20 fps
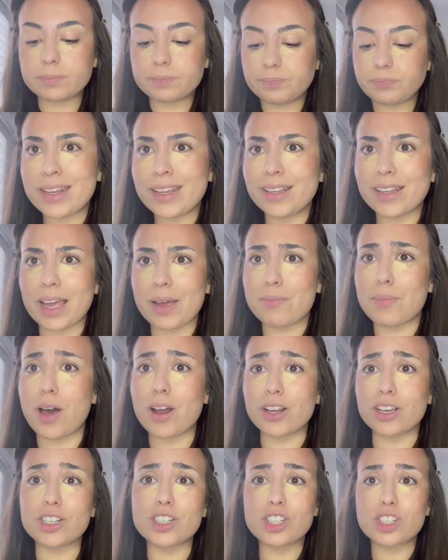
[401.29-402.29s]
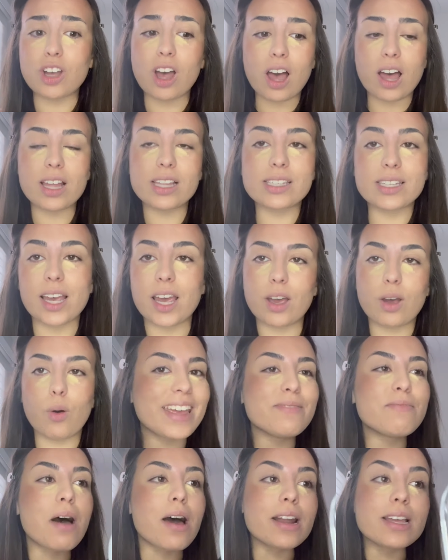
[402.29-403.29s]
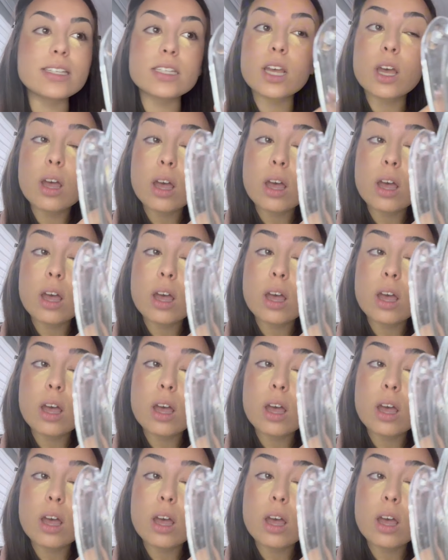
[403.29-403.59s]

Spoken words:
He, like, bought us shots. Like, he bought us